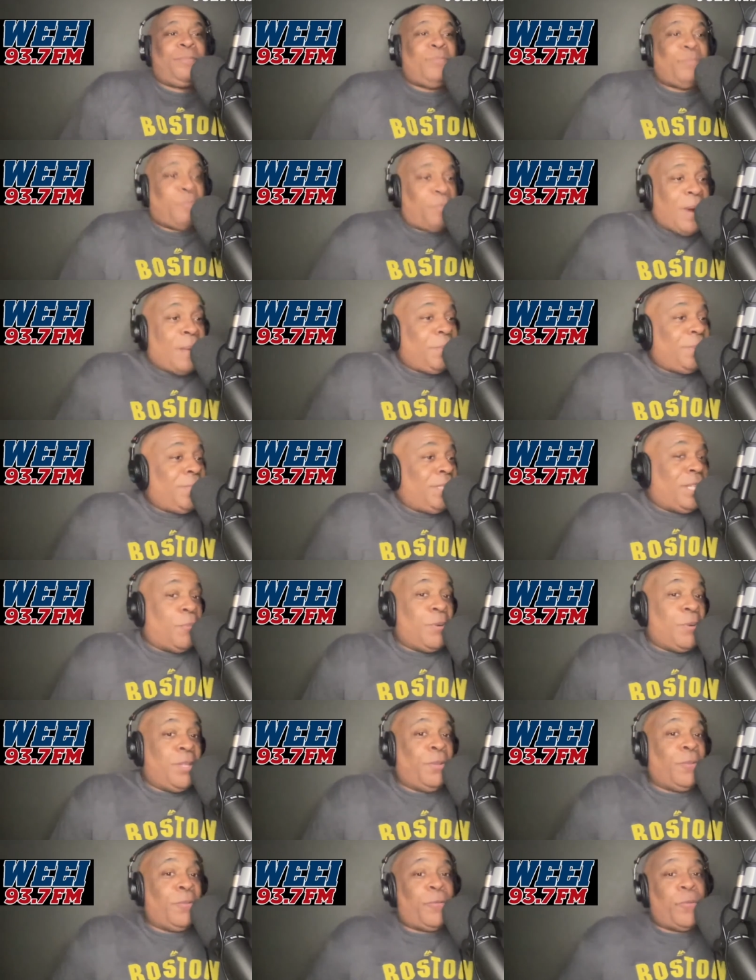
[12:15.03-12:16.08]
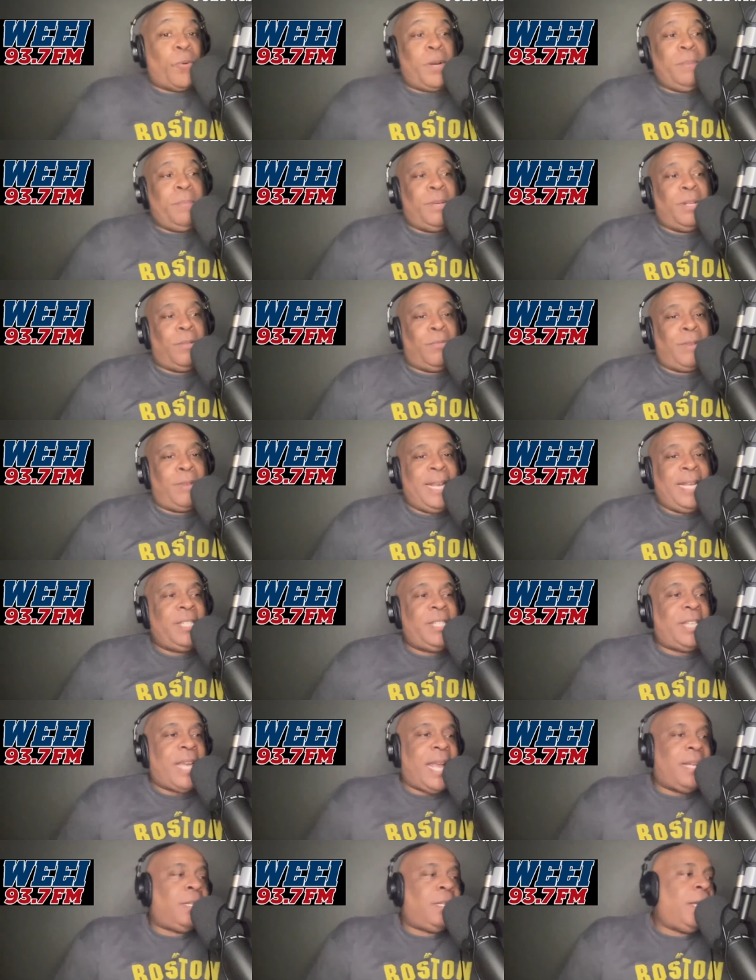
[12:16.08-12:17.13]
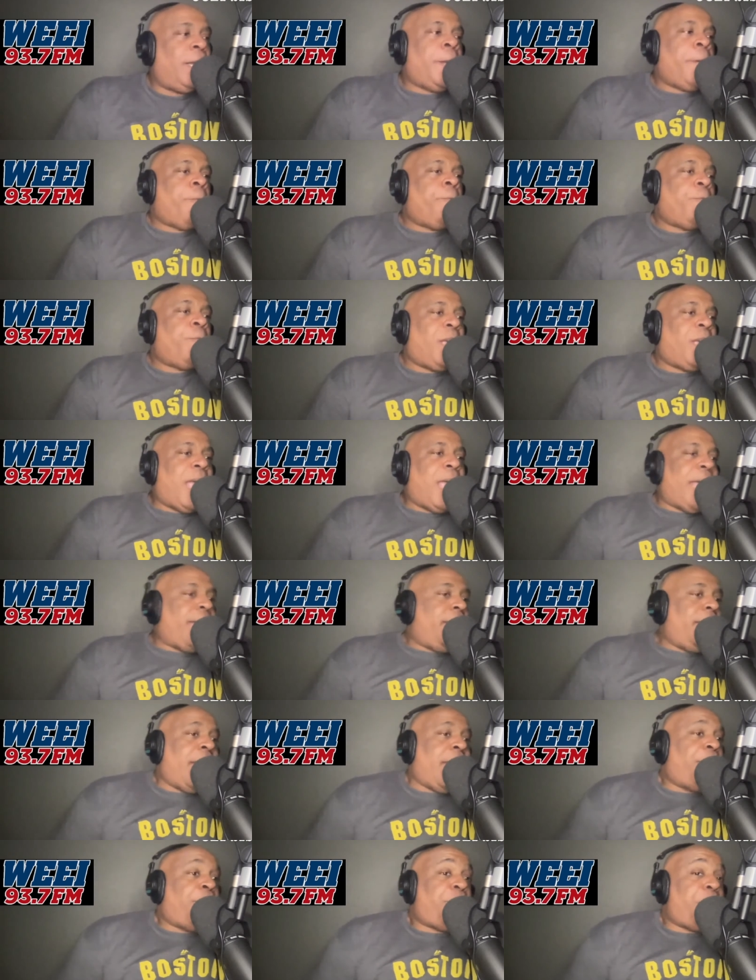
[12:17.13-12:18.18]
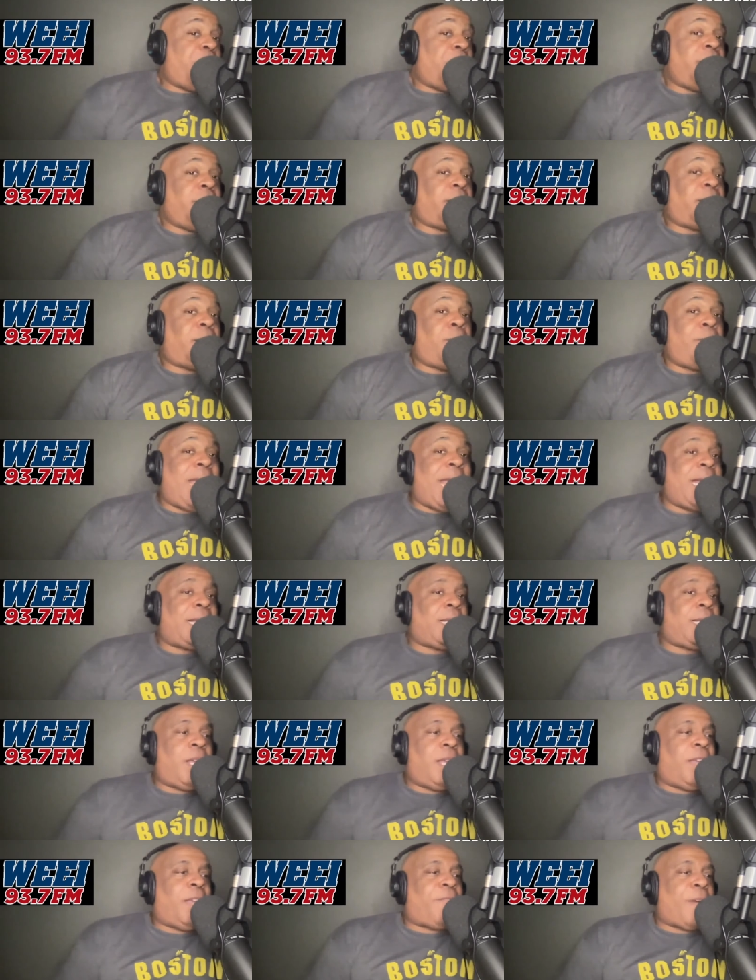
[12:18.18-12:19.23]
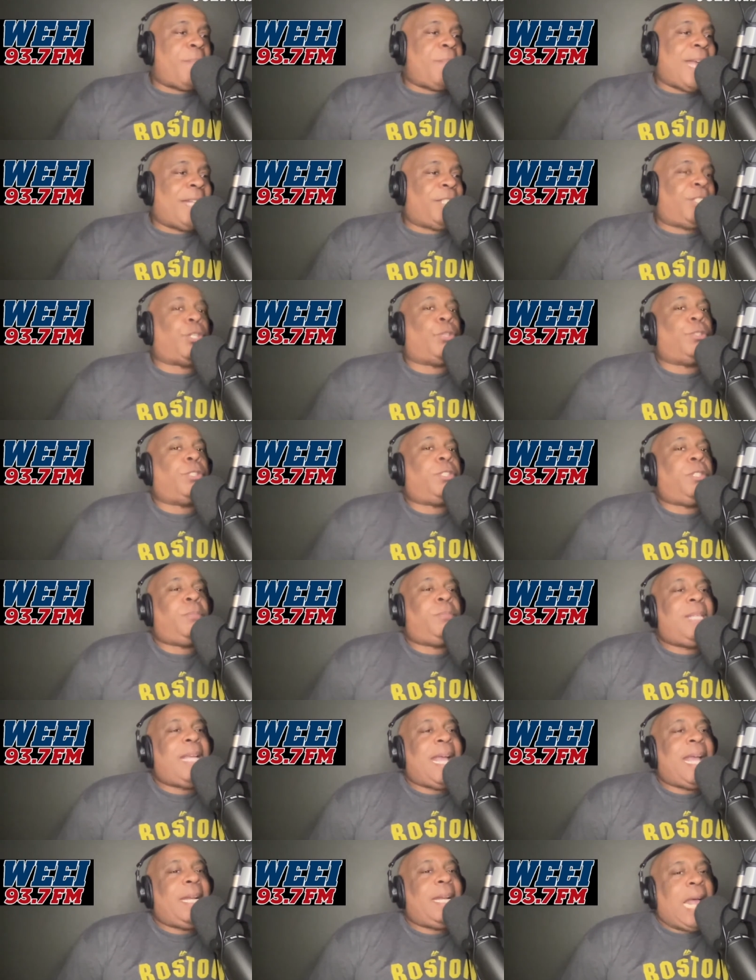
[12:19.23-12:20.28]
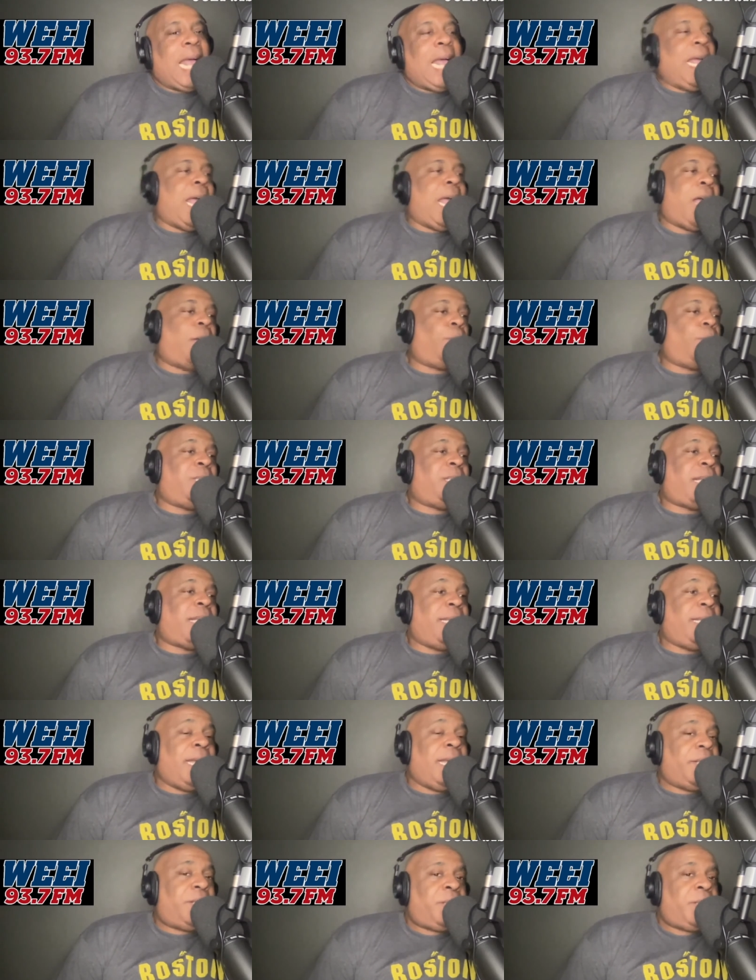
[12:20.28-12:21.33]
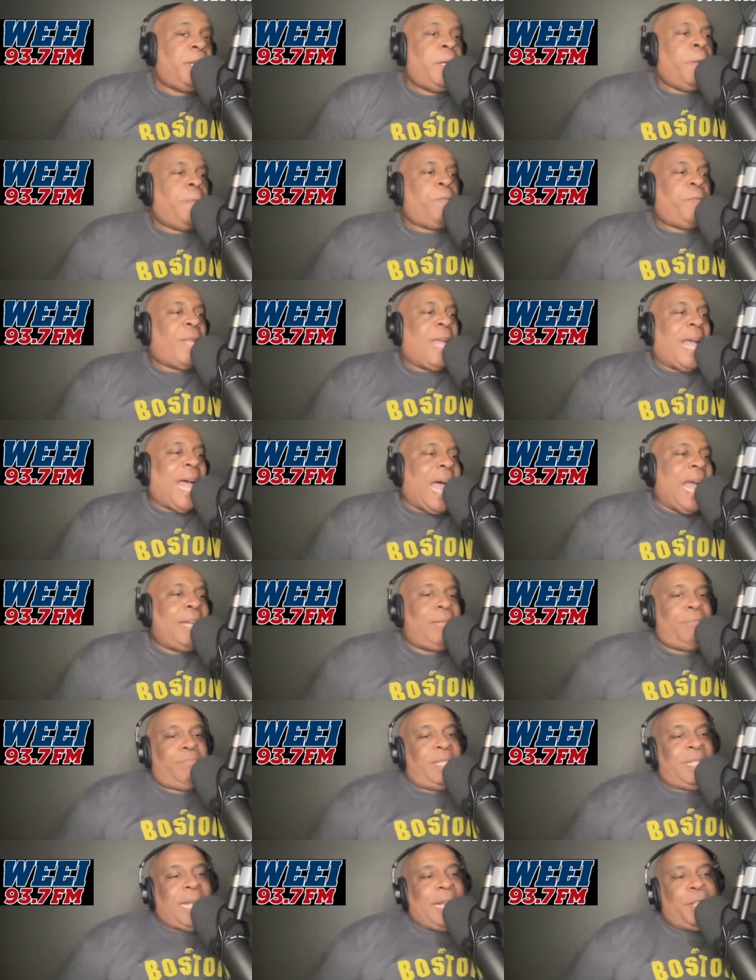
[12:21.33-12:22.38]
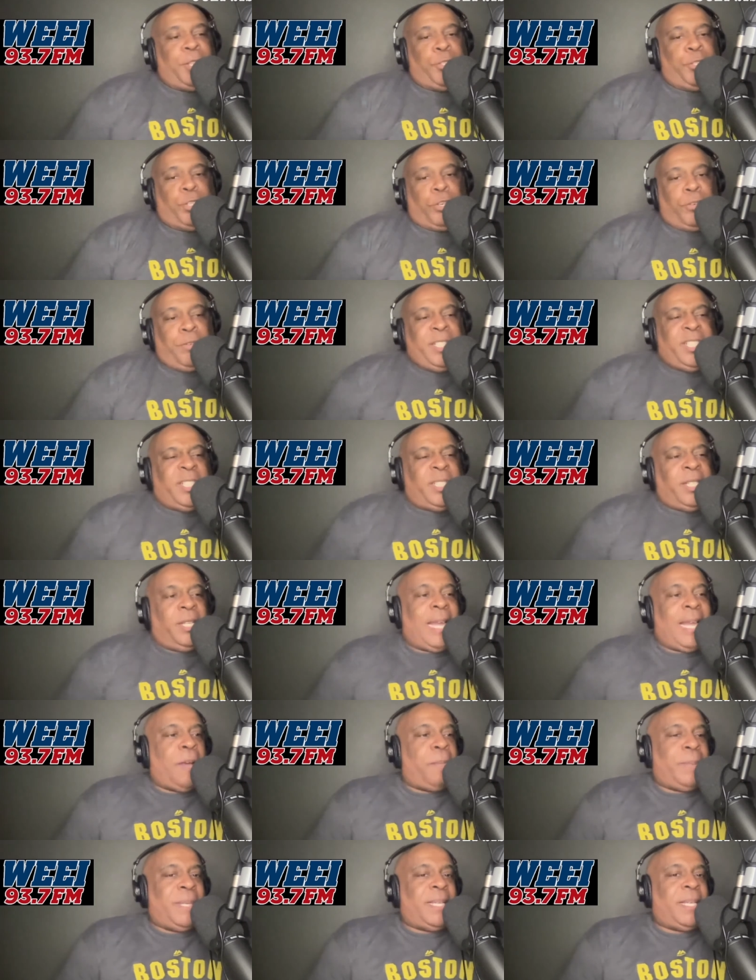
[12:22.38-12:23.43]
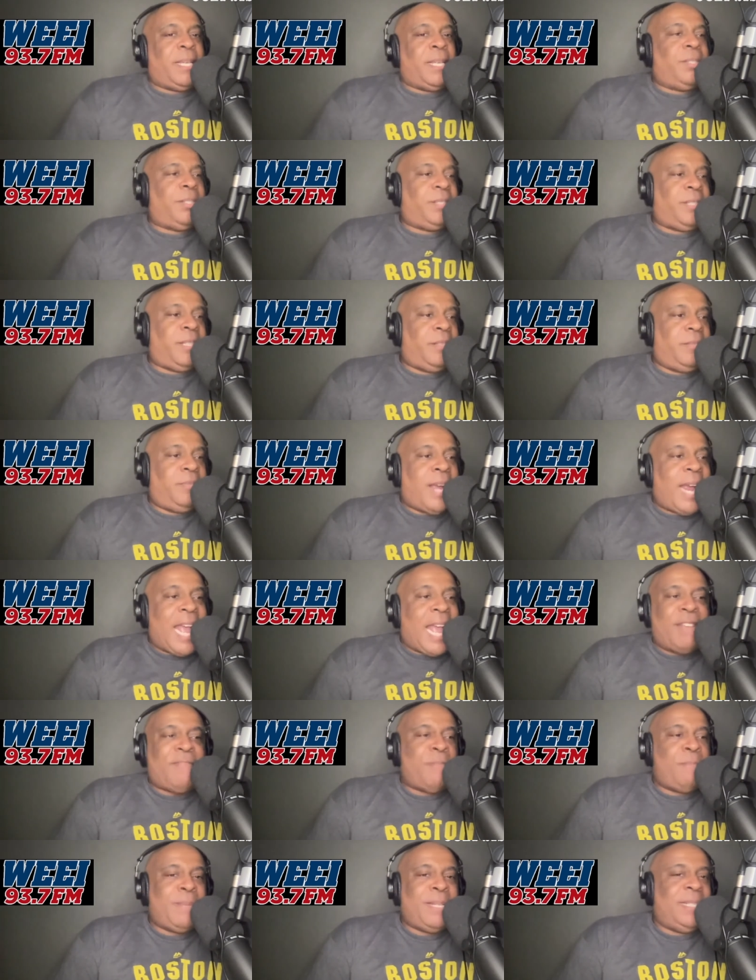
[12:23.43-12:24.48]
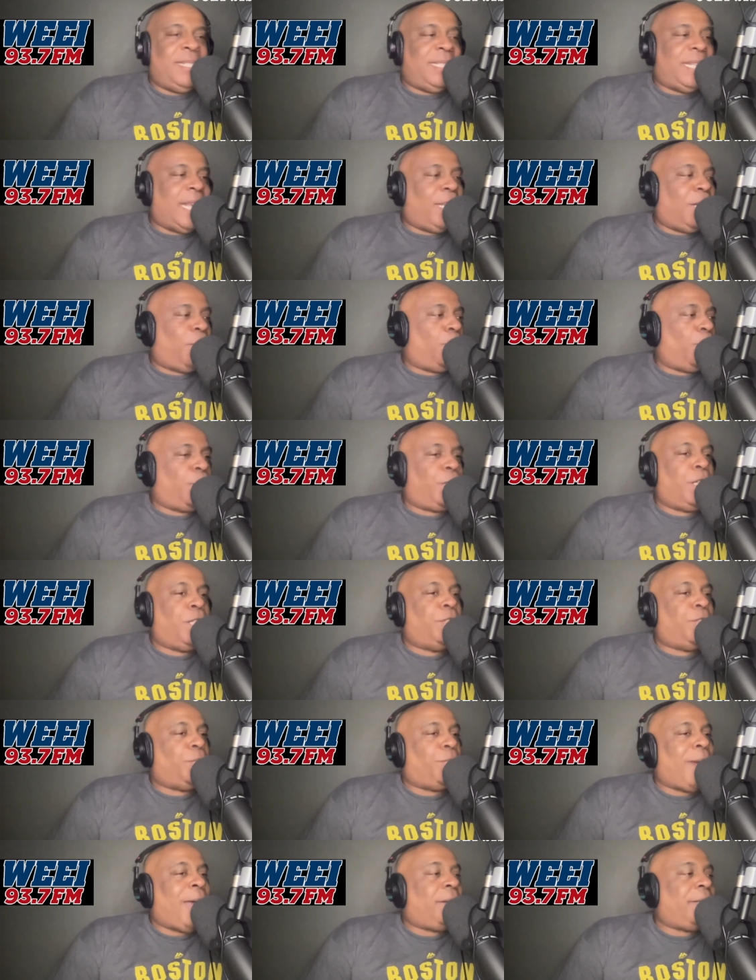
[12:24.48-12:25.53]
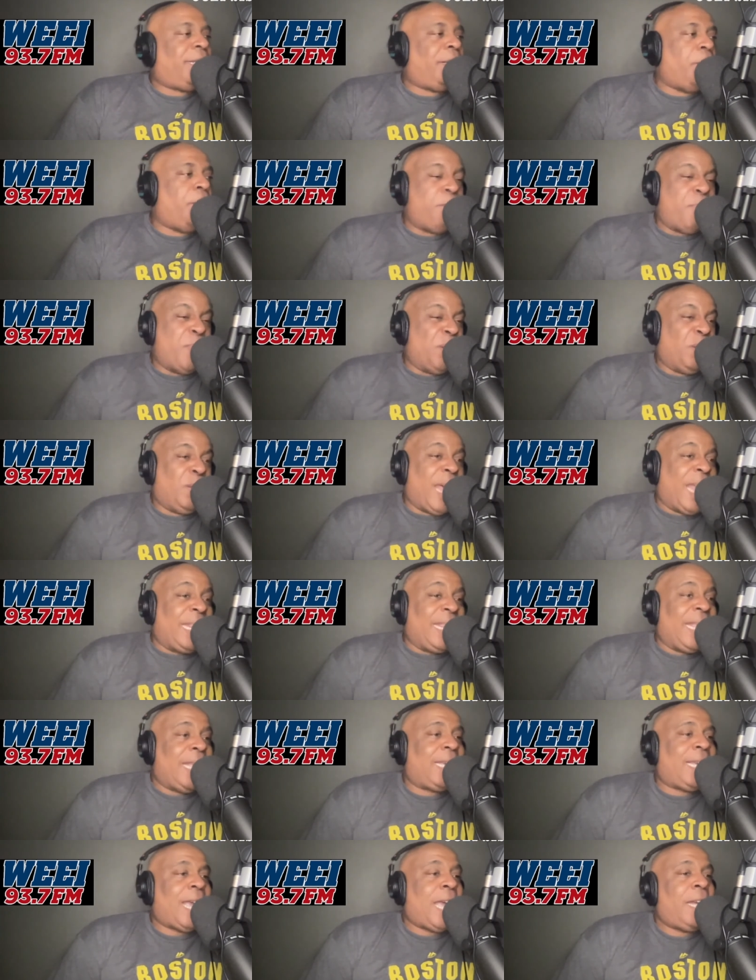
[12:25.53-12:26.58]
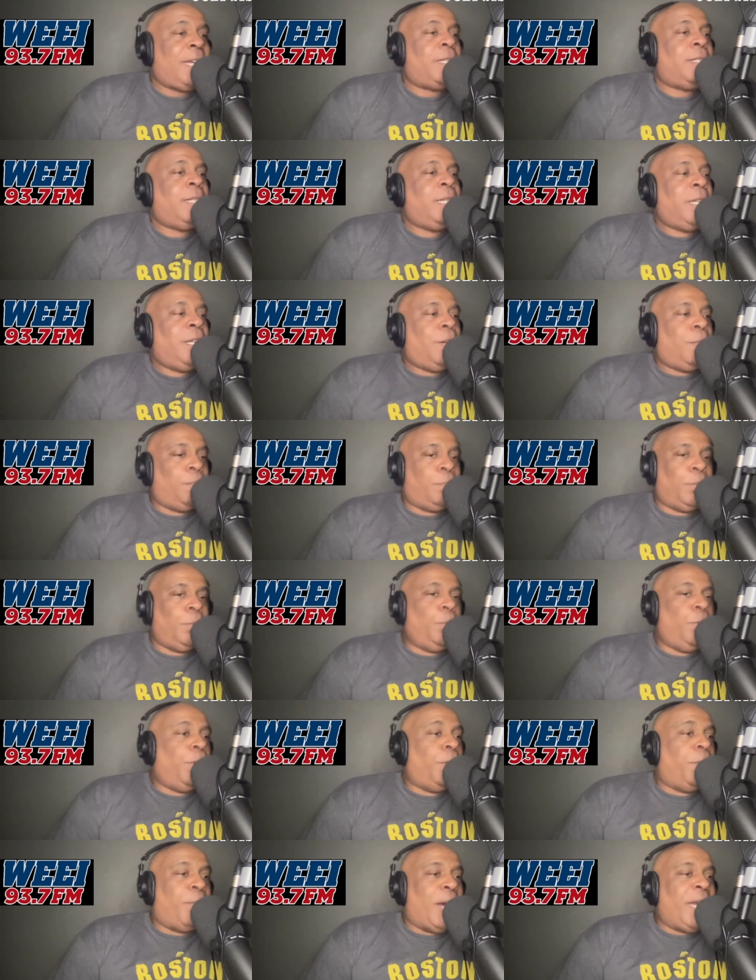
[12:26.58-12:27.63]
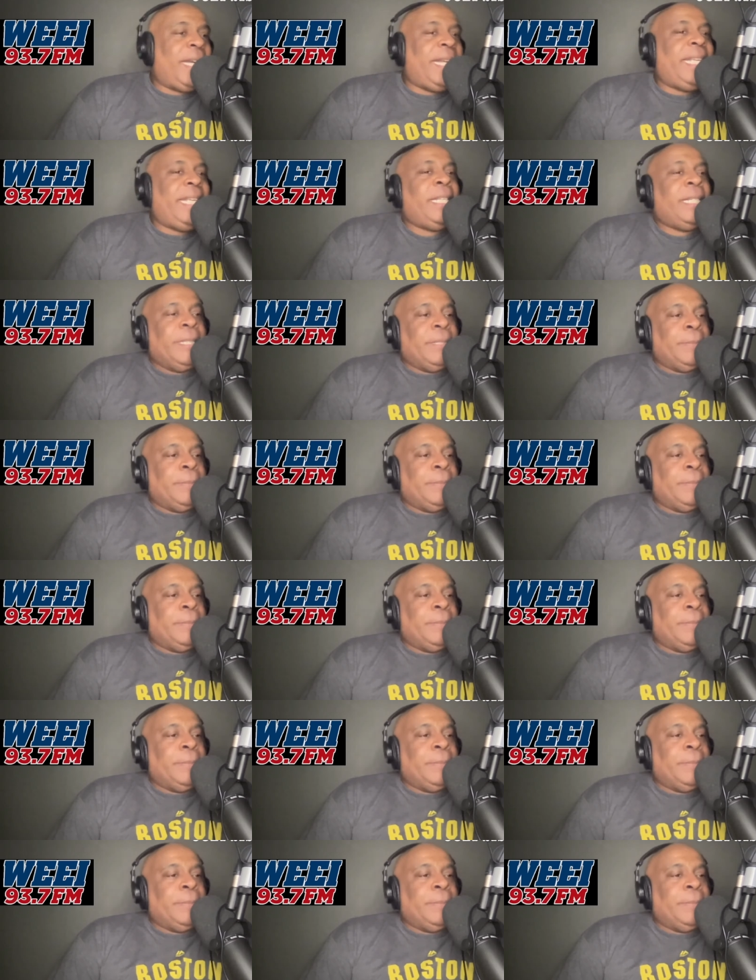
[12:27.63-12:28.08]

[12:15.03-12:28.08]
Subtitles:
Probably somewhere in the 40 mil range. And in fairness to Mac, if I'm not sold on him yet, I would say this. I'd say the jury's still out because there haven't been sellable goods around him. Bill, I think, kind of blew the bunny